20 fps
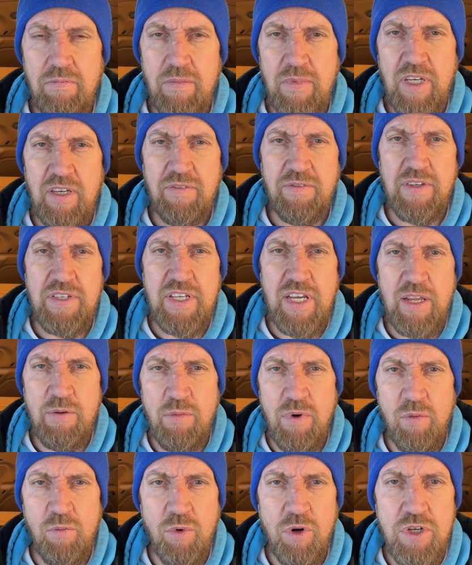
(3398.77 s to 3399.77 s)
If there's
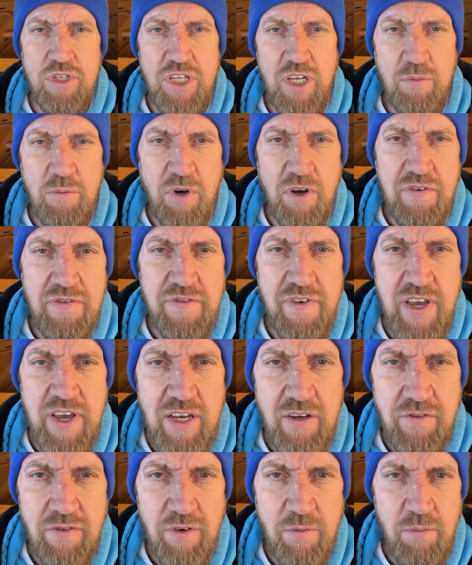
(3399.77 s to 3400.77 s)
anyone watching my
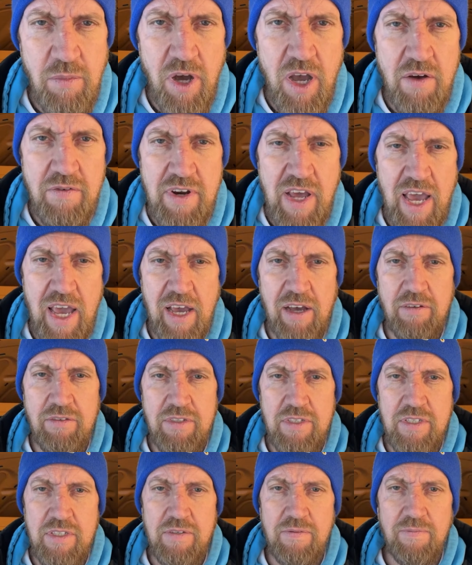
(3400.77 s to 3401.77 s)
feed from my own
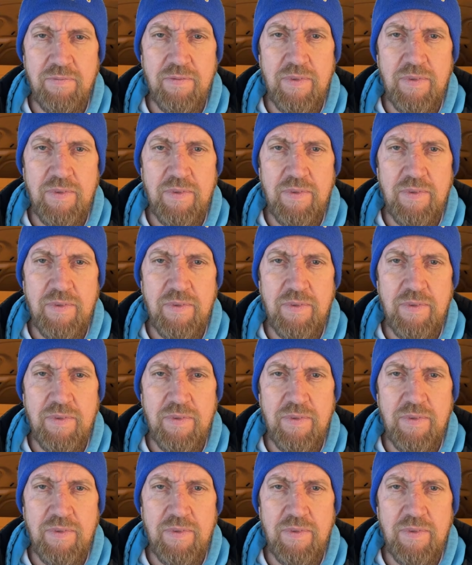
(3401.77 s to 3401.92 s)
house,